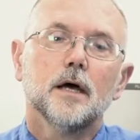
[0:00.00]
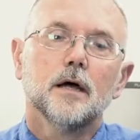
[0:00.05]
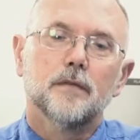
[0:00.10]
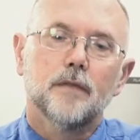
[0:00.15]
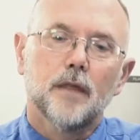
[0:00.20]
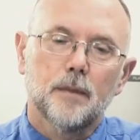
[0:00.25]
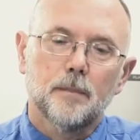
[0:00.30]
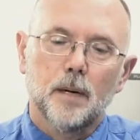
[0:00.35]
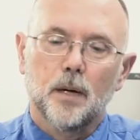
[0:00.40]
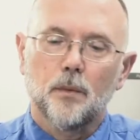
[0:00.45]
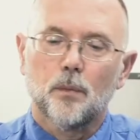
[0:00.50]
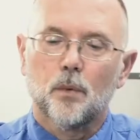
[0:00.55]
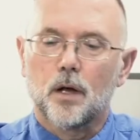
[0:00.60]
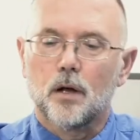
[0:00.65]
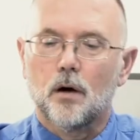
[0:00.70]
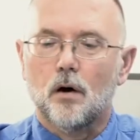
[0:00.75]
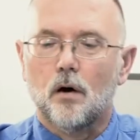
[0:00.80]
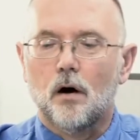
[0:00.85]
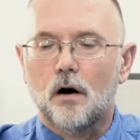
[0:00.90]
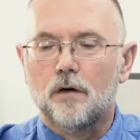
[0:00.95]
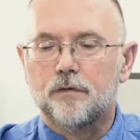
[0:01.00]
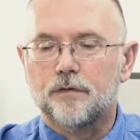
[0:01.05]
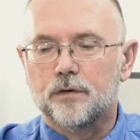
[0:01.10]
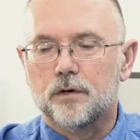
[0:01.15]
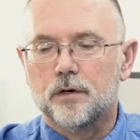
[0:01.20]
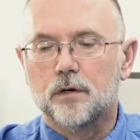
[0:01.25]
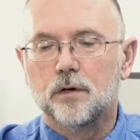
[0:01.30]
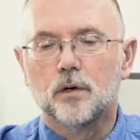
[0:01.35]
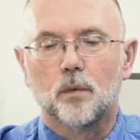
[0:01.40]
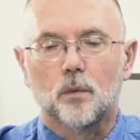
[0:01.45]
they may want to
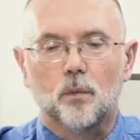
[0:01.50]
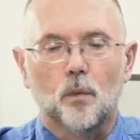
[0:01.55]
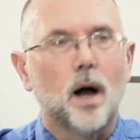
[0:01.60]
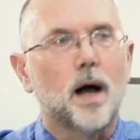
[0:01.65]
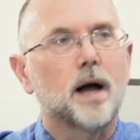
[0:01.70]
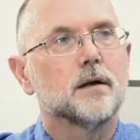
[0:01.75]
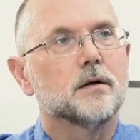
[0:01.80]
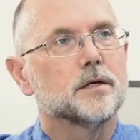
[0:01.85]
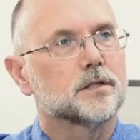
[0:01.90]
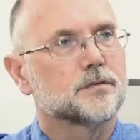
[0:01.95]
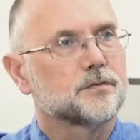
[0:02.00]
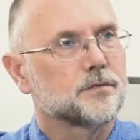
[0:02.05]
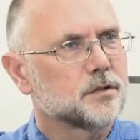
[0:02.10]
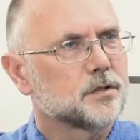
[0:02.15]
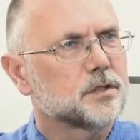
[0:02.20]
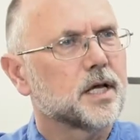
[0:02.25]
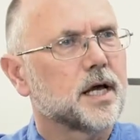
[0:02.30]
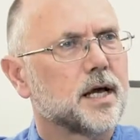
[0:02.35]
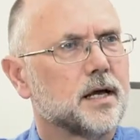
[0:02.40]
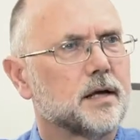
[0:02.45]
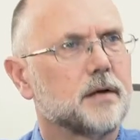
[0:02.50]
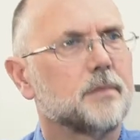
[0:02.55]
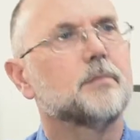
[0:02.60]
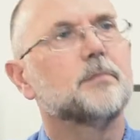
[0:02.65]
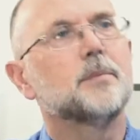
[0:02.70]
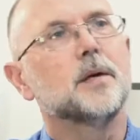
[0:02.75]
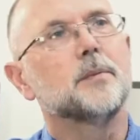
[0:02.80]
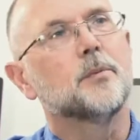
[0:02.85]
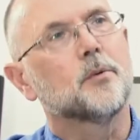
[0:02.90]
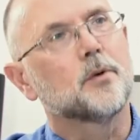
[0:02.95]
offer wireless for, say,
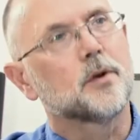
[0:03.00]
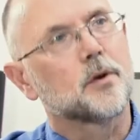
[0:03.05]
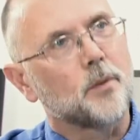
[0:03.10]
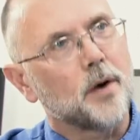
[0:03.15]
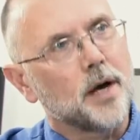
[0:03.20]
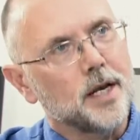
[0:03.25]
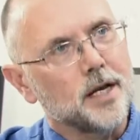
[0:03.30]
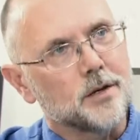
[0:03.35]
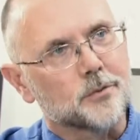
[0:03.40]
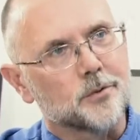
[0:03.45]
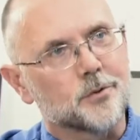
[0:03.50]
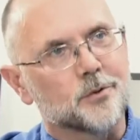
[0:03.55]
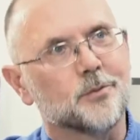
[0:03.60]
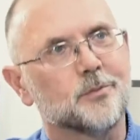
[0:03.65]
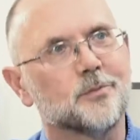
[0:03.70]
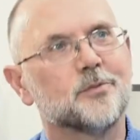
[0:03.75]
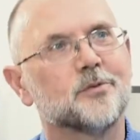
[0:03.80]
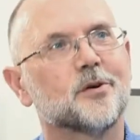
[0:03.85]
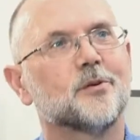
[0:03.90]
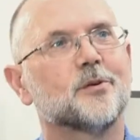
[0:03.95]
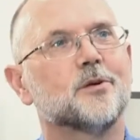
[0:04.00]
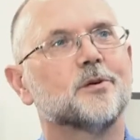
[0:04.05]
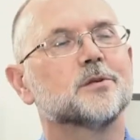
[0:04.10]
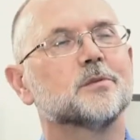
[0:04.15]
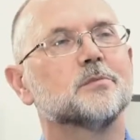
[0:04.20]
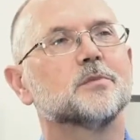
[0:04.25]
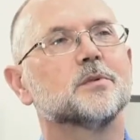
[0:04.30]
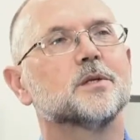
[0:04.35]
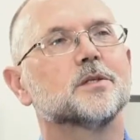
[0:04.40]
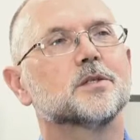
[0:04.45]
people in a waiting room. So there's
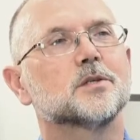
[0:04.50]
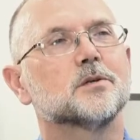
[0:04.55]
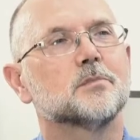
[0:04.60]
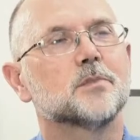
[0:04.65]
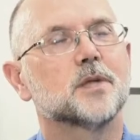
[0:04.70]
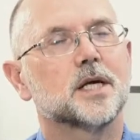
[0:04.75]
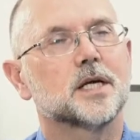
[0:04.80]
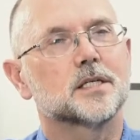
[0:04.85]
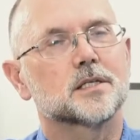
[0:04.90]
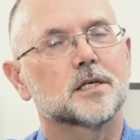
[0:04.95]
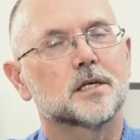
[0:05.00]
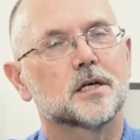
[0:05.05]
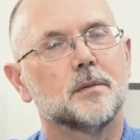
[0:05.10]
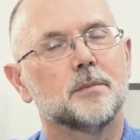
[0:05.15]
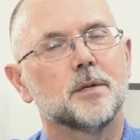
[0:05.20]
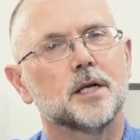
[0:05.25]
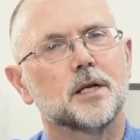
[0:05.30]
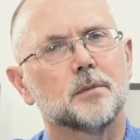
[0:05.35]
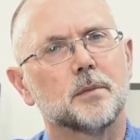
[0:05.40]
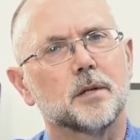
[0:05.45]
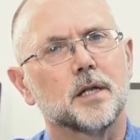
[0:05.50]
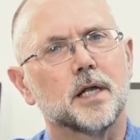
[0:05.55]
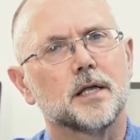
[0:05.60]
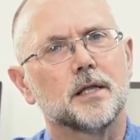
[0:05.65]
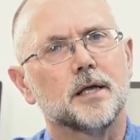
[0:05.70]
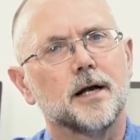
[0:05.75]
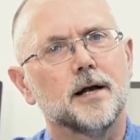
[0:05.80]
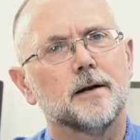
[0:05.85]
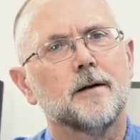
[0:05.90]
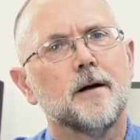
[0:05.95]
some things that come into play
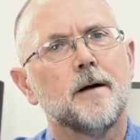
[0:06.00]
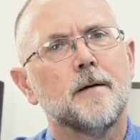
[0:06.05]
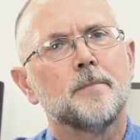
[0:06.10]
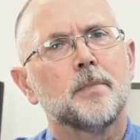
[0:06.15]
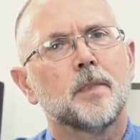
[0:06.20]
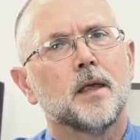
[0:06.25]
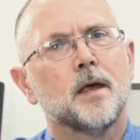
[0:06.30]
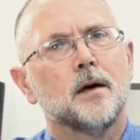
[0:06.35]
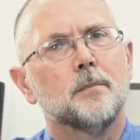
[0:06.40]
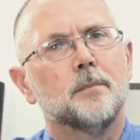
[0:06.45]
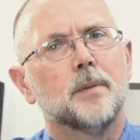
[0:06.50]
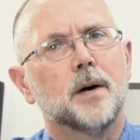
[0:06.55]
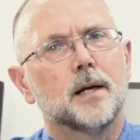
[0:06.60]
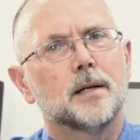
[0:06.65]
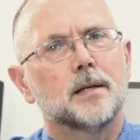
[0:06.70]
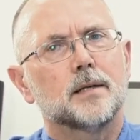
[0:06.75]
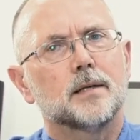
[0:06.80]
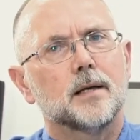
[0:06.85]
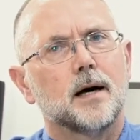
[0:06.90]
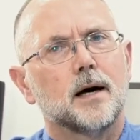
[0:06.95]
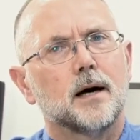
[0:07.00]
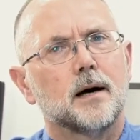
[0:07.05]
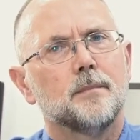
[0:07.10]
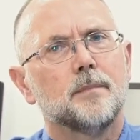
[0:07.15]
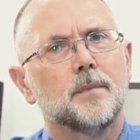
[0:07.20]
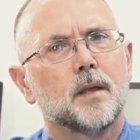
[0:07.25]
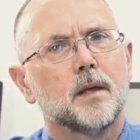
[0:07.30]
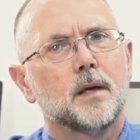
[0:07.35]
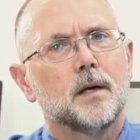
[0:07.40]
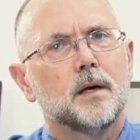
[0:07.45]
there. But by
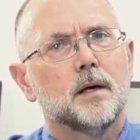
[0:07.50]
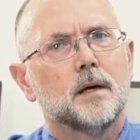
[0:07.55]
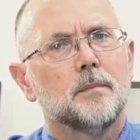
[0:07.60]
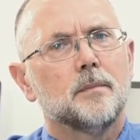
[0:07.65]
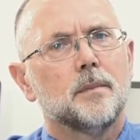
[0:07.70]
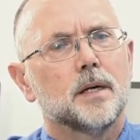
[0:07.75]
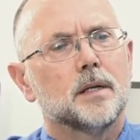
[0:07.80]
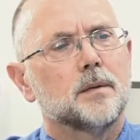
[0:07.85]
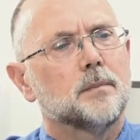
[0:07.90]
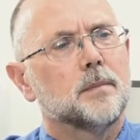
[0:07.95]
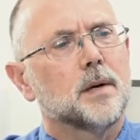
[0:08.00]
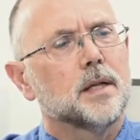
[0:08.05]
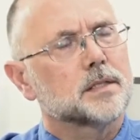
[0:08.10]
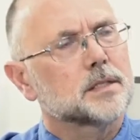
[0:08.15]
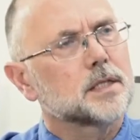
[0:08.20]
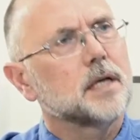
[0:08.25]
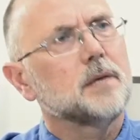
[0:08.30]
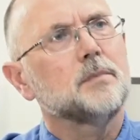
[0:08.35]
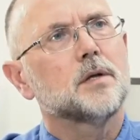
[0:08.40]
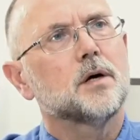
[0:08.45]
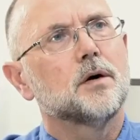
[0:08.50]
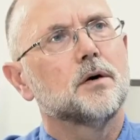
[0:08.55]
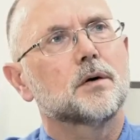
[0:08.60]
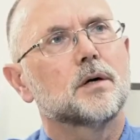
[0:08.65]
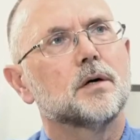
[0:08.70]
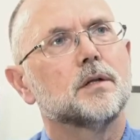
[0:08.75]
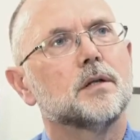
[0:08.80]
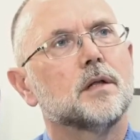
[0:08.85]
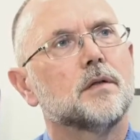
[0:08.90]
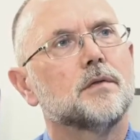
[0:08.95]
the same
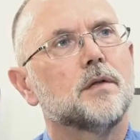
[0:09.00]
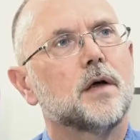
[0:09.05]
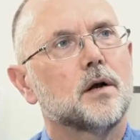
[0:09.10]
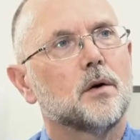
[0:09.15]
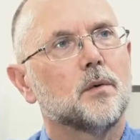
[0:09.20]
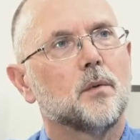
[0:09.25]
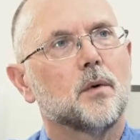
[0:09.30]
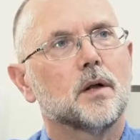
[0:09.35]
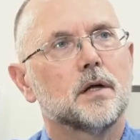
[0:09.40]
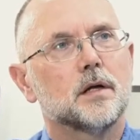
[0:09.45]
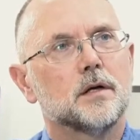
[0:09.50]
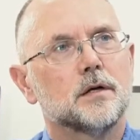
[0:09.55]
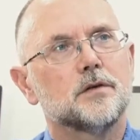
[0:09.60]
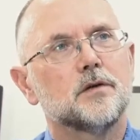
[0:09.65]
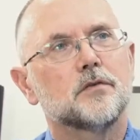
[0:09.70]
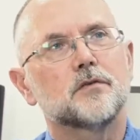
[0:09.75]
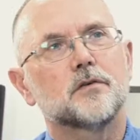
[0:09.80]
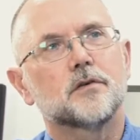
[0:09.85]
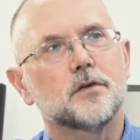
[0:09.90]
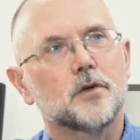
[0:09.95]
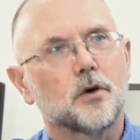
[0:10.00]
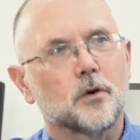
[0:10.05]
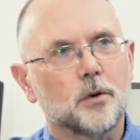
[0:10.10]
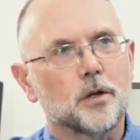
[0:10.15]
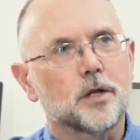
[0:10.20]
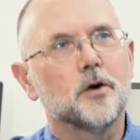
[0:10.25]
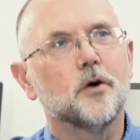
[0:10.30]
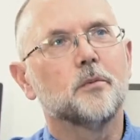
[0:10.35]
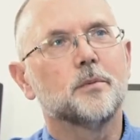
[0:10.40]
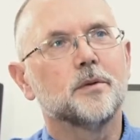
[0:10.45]
token, they don't want to just
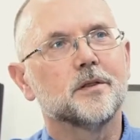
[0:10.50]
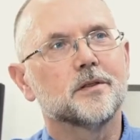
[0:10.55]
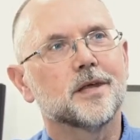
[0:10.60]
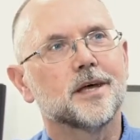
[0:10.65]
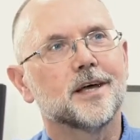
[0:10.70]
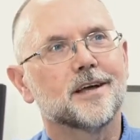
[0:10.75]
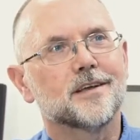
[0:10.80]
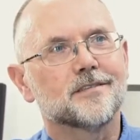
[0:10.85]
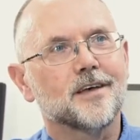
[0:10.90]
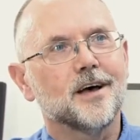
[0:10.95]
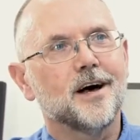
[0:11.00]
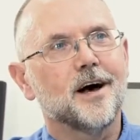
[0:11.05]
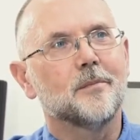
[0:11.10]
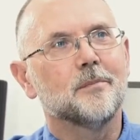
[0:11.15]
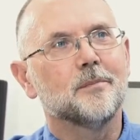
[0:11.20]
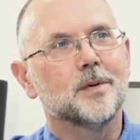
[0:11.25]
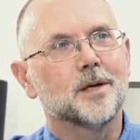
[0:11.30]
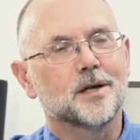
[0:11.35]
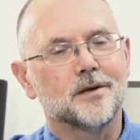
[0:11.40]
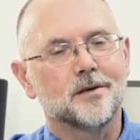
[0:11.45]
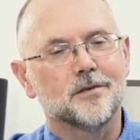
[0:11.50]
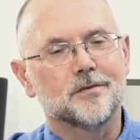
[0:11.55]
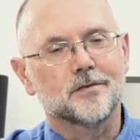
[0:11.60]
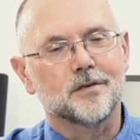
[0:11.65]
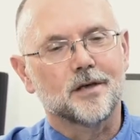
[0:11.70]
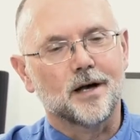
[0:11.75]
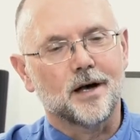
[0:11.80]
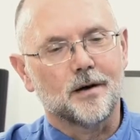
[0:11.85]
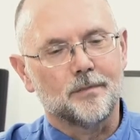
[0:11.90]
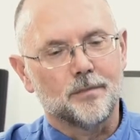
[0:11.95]
totally open things up, because
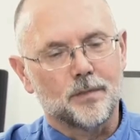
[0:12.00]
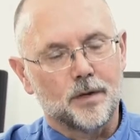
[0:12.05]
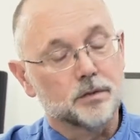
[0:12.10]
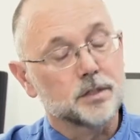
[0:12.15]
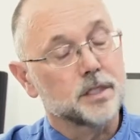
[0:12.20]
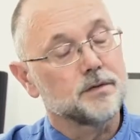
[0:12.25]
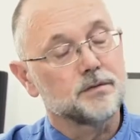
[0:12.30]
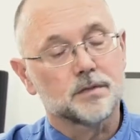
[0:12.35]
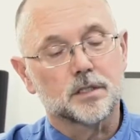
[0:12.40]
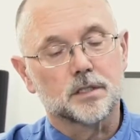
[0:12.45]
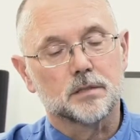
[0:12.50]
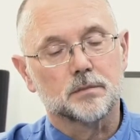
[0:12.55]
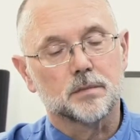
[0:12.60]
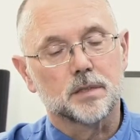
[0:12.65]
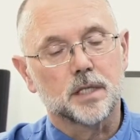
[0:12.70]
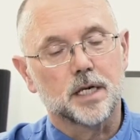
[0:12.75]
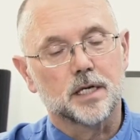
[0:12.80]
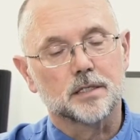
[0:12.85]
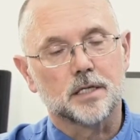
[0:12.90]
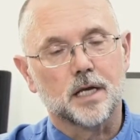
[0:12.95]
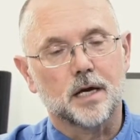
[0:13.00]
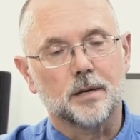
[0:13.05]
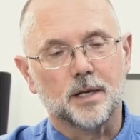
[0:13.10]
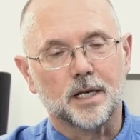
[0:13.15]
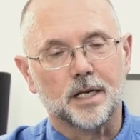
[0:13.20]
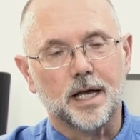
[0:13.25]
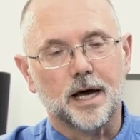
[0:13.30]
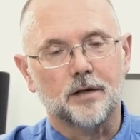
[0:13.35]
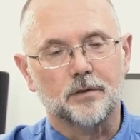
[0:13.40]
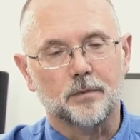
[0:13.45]
there's even some things
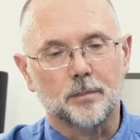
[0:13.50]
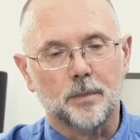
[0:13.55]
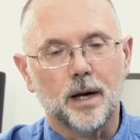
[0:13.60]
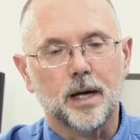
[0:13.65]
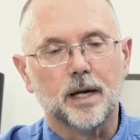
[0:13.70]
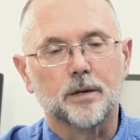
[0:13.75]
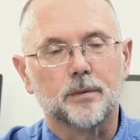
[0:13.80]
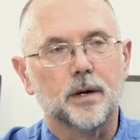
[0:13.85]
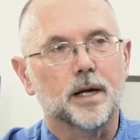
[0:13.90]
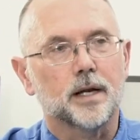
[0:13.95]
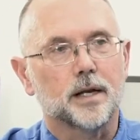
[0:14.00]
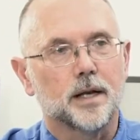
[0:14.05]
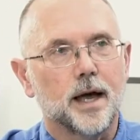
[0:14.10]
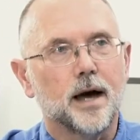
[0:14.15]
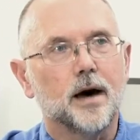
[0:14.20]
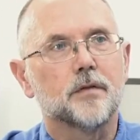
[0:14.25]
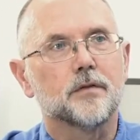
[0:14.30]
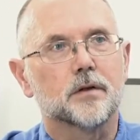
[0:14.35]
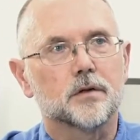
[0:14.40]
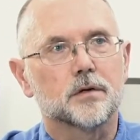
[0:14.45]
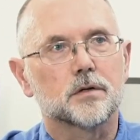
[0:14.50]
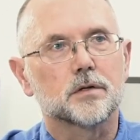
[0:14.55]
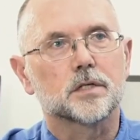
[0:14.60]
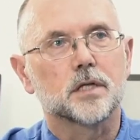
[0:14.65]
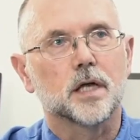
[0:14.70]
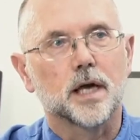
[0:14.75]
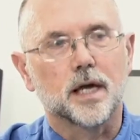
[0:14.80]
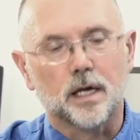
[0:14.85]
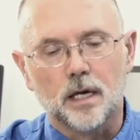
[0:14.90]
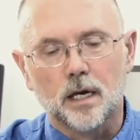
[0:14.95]
coming down the pike right now that looks
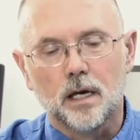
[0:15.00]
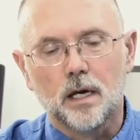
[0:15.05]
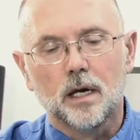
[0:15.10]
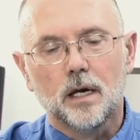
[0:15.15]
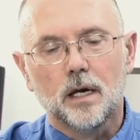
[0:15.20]
like